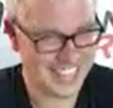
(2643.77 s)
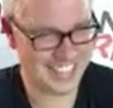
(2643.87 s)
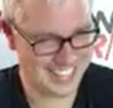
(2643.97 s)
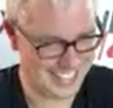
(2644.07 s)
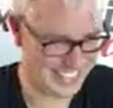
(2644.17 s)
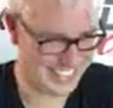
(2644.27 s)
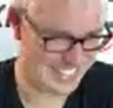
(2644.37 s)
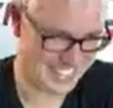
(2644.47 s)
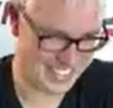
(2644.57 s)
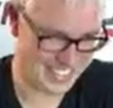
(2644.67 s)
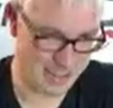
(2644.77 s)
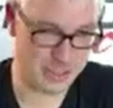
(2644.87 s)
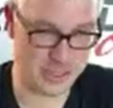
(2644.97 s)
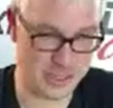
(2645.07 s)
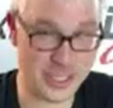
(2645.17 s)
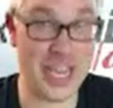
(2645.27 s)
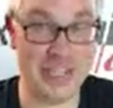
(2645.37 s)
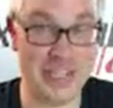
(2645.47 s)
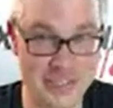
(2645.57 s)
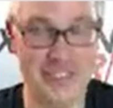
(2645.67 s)
I'm not gonna lie.
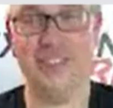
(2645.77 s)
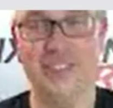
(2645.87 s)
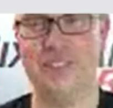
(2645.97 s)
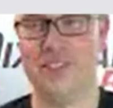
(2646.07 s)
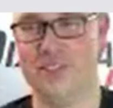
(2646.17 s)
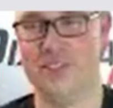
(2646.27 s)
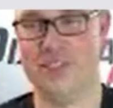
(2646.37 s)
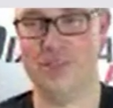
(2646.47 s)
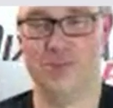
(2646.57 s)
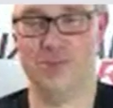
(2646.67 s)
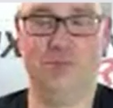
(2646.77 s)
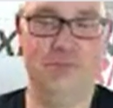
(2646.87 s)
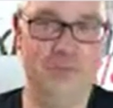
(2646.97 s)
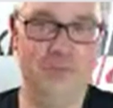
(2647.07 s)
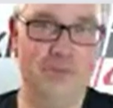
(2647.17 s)
His face was priceless.